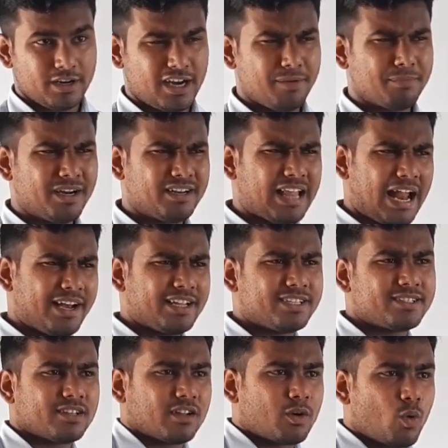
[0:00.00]
right? But
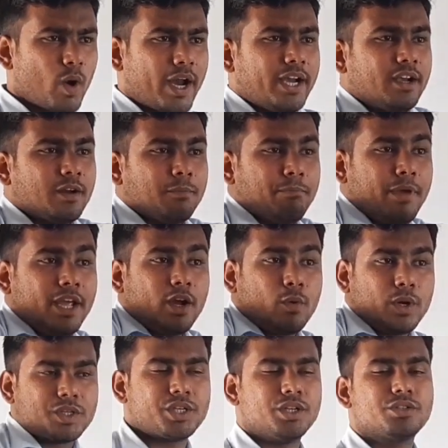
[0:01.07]
that is quite big
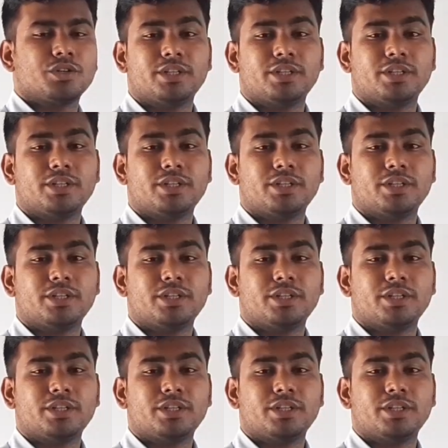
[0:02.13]
question,